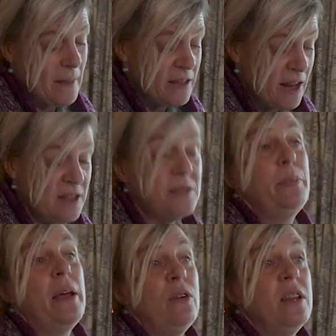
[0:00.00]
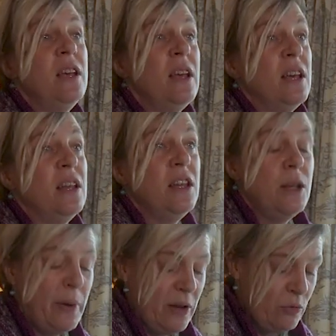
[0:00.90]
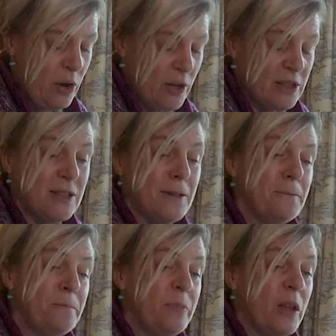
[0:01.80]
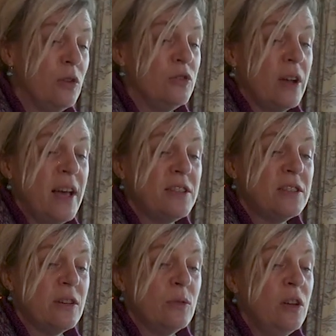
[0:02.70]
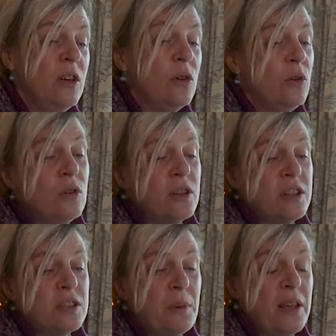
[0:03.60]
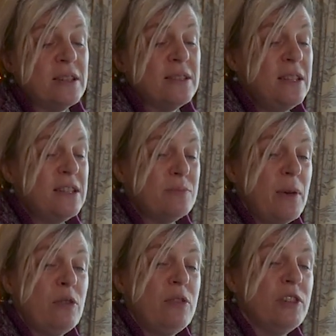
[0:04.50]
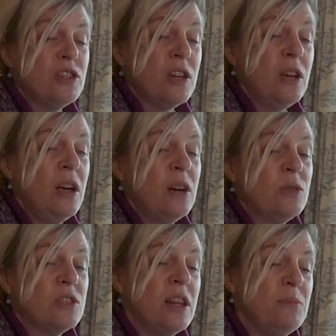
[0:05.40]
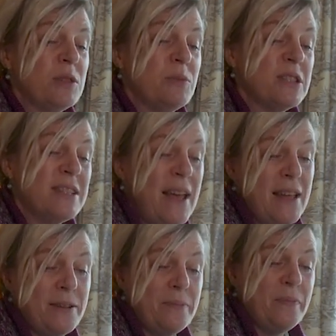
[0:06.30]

Ned is buried in nearby Rowington, under a headstone organised by his niece Mary Fisher, which names him as Ted.